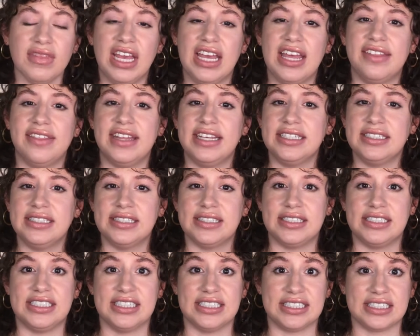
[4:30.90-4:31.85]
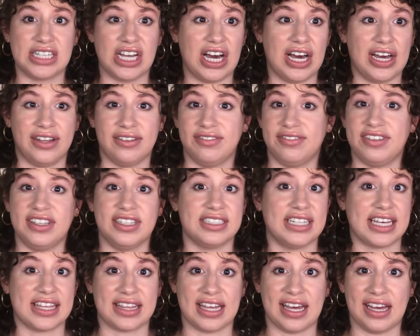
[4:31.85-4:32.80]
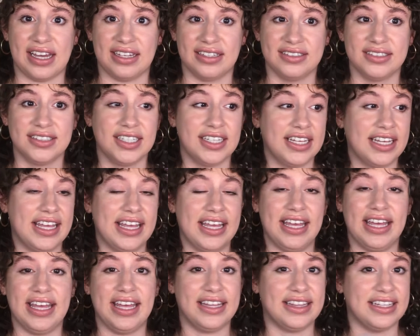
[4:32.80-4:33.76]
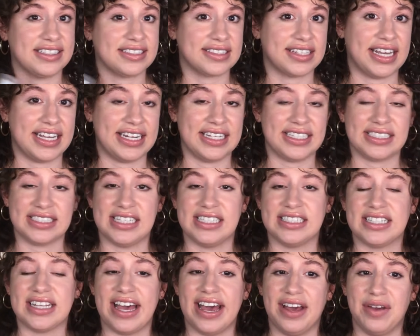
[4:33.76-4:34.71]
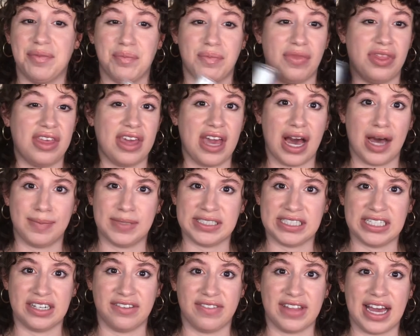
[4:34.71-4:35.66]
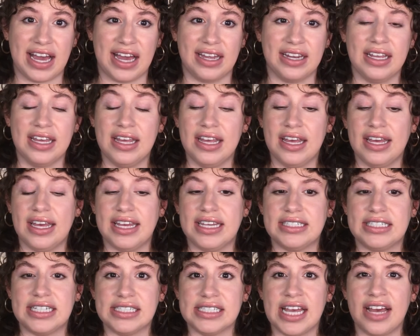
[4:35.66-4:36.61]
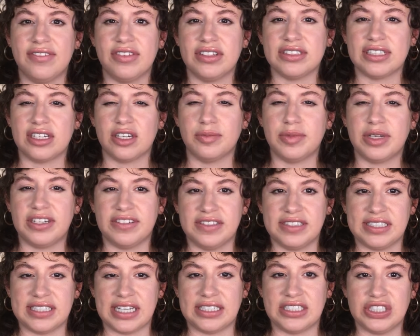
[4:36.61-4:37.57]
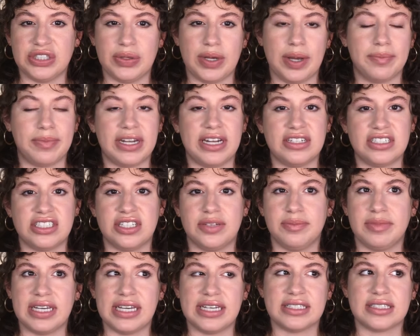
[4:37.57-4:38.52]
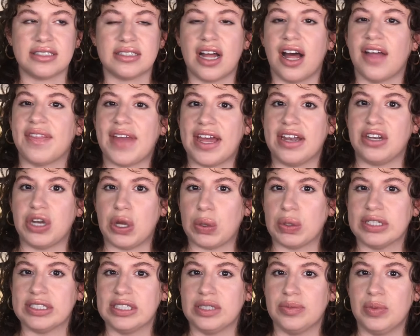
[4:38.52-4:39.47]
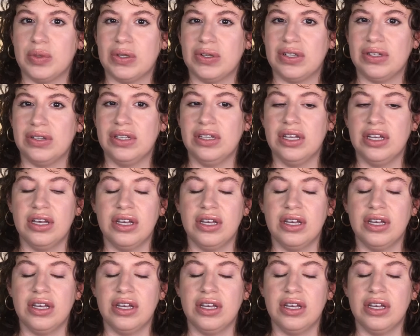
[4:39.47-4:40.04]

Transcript: and this does not feel like that in the slightest. It's the opposite of that. It does have a little bit of scent to it, but to me it's not that noticeable.